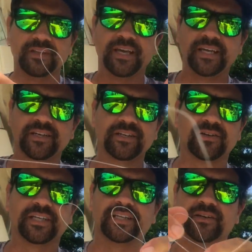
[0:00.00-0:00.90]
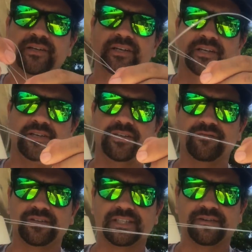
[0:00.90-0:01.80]
the end of your leader. You
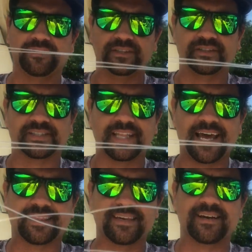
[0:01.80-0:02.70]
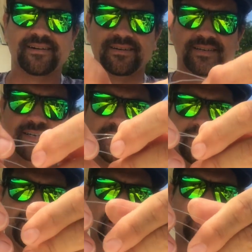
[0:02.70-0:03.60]
give yourself a little slack there,
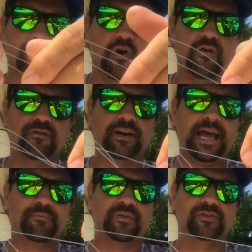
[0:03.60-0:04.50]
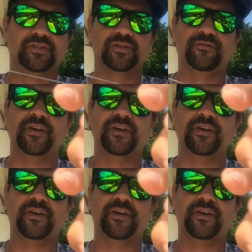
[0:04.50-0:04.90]
and you overlap those two